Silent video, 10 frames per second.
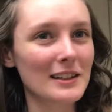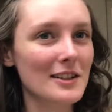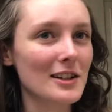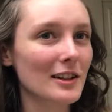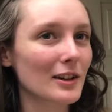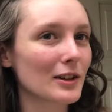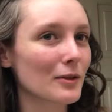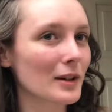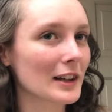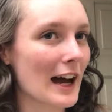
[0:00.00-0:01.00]
to
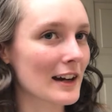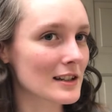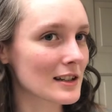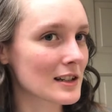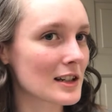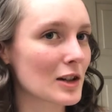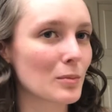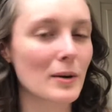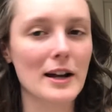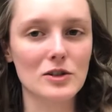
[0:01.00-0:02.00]
relax and
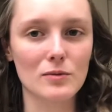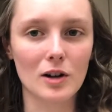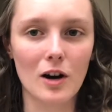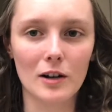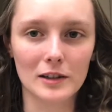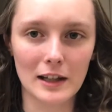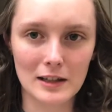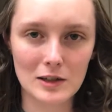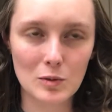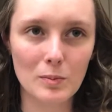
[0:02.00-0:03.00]
decompress
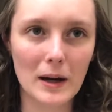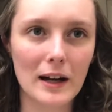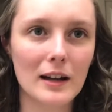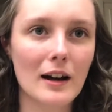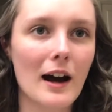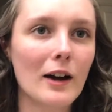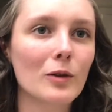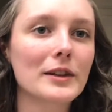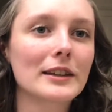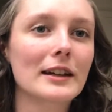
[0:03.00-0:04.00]
regardless, but I
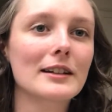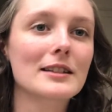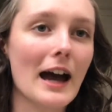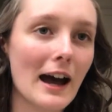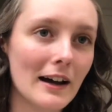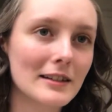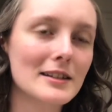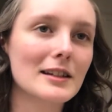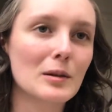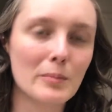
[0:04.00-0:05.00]
don't think that it's
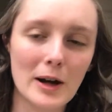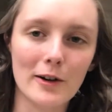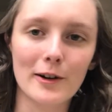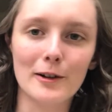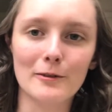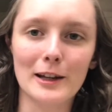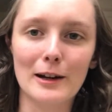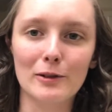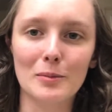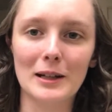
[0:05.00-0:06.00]
as imperative that
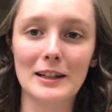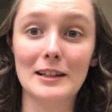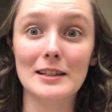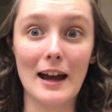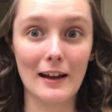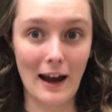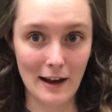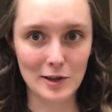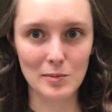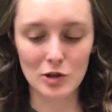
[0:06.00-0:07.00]
everybody gets
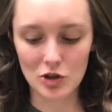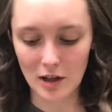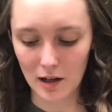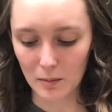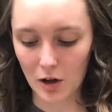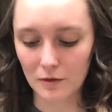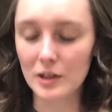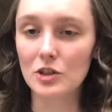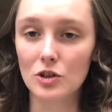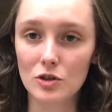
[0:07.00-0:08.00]
as much time off
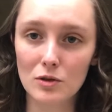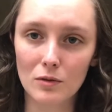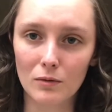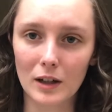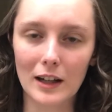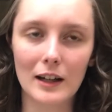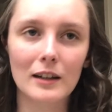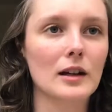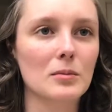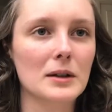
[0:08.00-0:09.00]
as a student would get,
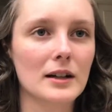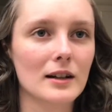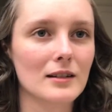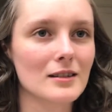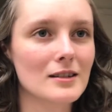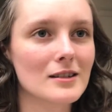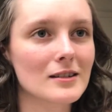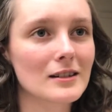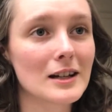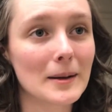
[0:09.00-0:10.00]
because
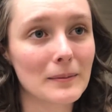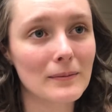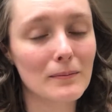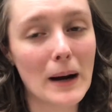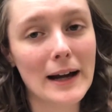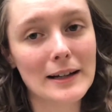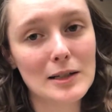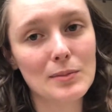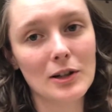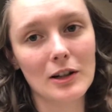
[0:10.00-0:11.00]
in my
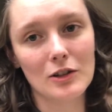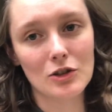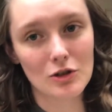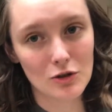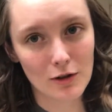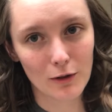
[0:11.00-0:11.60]
experience so